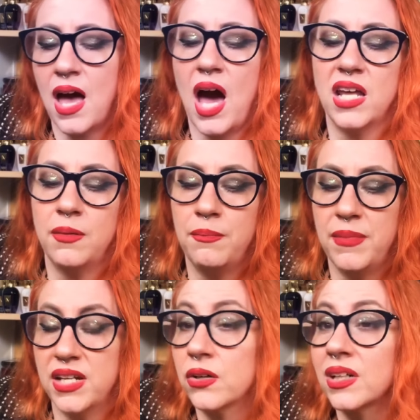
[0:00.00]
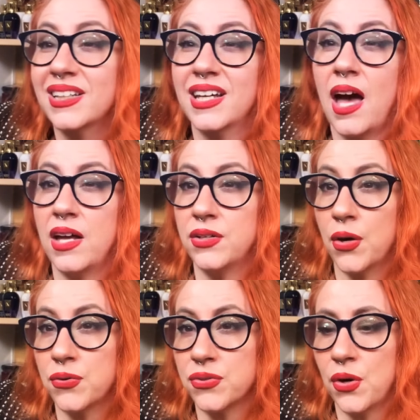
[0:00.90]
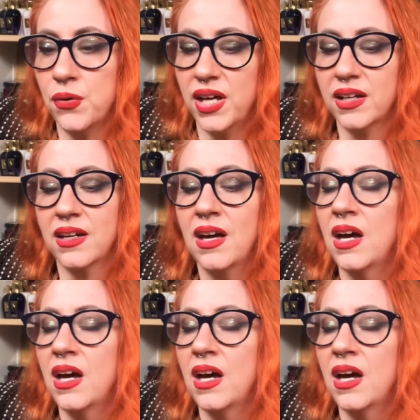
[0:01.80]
and minerally and ozonic.